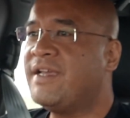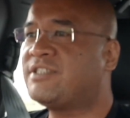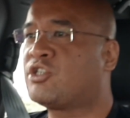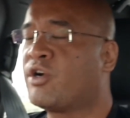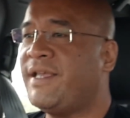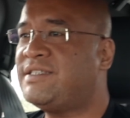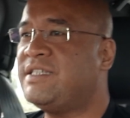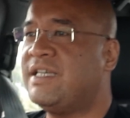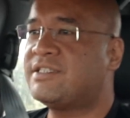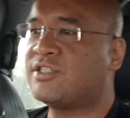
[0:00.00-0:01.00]
It's
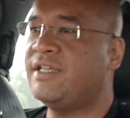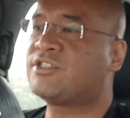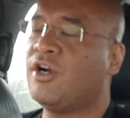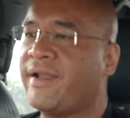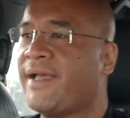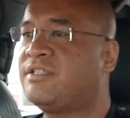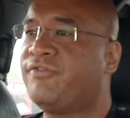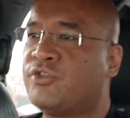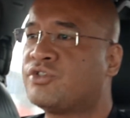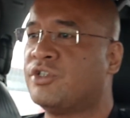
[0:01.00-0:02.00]
crazy. It's got
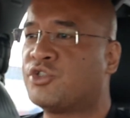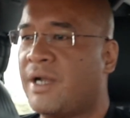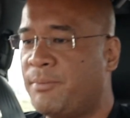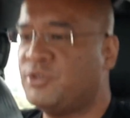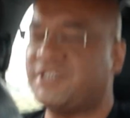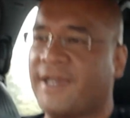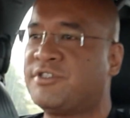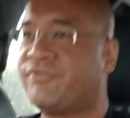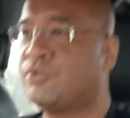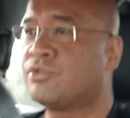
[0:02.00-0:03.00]
active cruise control. I'm using
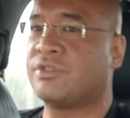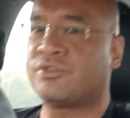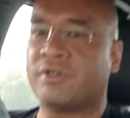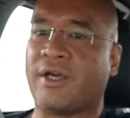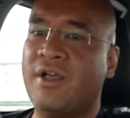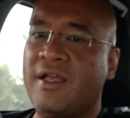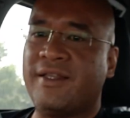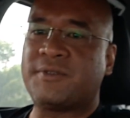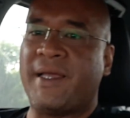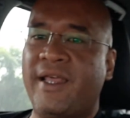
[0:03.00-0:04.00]
active cruise control now.
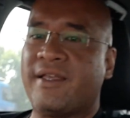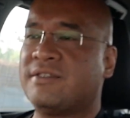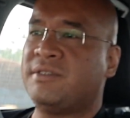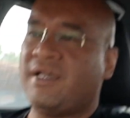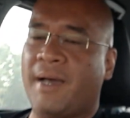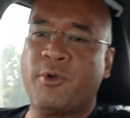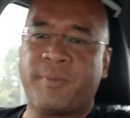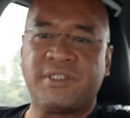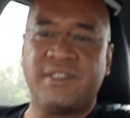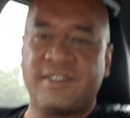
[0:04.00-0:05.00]
That's my leg. See, I'm not
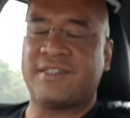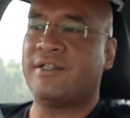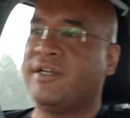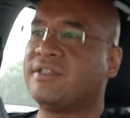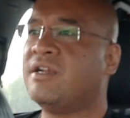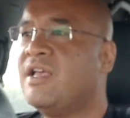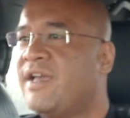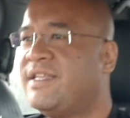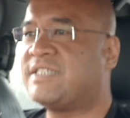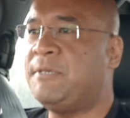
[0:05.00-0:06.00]
pressing the accelerator.
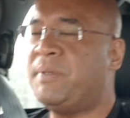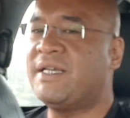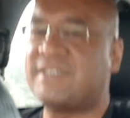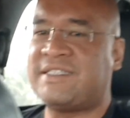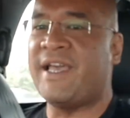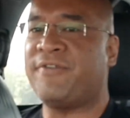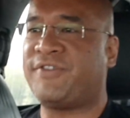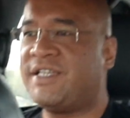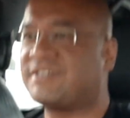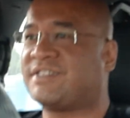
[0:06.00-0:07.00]
It's keeping a
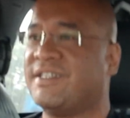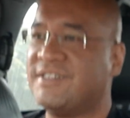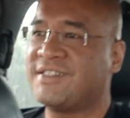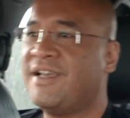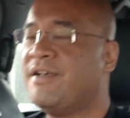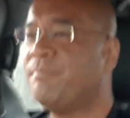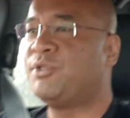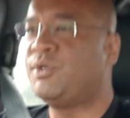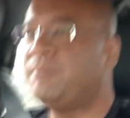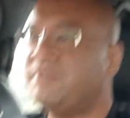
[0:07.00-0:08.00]
safe distance
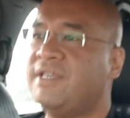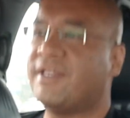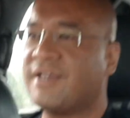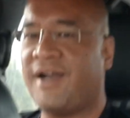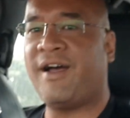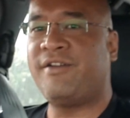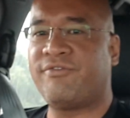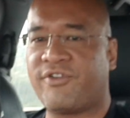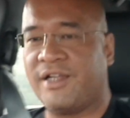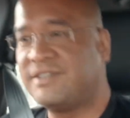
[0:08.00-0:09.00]
between me and the car in
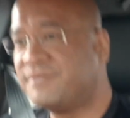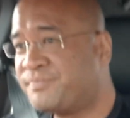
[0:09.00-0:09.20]
front.